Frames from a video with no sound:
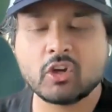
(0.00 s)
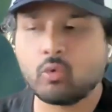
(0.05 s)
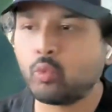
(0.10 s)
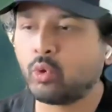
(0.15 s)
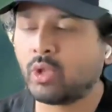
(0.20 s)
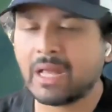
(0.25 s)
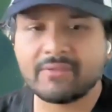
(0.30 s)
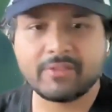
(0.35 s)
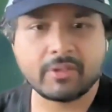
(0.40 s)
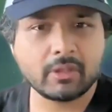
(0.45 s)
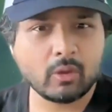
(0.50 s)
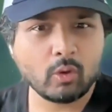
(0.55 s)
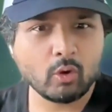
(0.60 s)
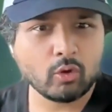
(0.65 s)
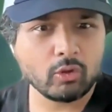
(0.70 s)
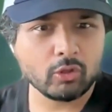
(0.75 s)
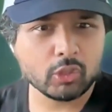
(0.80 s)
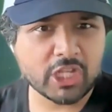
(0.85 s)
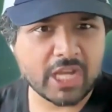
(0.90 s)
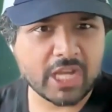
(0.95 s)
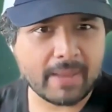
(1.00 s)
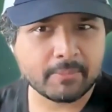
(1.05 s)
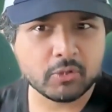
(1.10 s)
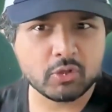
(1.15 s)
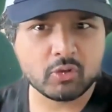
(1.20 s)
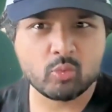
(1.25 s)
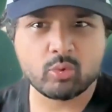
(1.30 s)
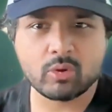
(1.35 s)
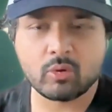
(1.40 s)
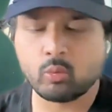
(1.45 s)
So we'll have a local
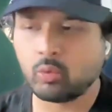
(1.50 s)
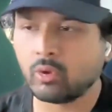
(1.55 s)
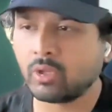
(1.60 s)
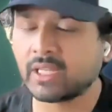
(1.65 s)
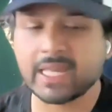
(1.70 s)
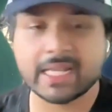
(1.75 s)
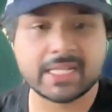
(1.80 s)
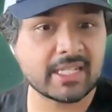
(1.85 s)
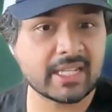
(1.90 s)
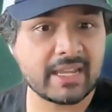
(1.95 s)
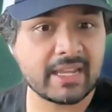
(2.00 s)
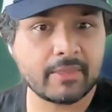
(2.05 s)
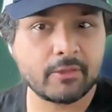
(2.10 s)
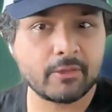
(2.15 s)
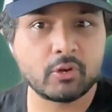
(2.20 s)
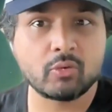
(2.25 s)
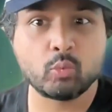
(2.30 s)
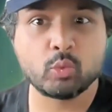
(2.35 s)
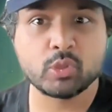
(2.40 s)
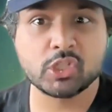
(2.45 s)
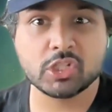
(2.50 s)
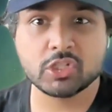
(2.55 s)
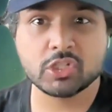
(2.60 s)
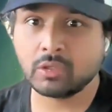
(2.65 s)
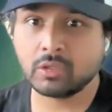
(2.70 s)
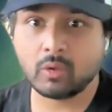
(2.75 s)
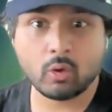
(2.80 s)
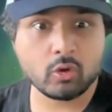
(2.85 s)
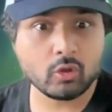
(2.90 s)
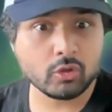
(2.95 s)
chapter. We'll get together with
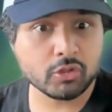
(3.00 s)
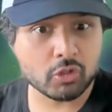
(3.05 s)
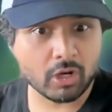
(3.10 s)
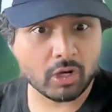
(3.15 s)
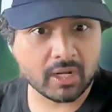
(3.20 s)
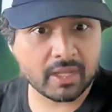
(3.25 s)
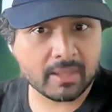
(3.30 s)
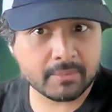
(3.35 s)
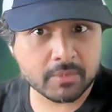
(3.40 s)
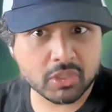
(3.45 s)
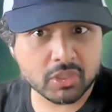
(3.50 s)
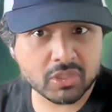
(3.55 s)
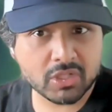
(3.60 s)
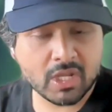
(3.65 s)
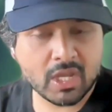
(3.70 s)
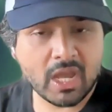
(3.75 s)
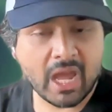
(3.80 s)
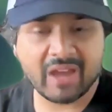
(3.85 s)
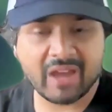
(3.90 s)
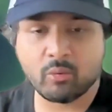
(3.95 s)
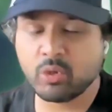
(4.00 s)
just local startups.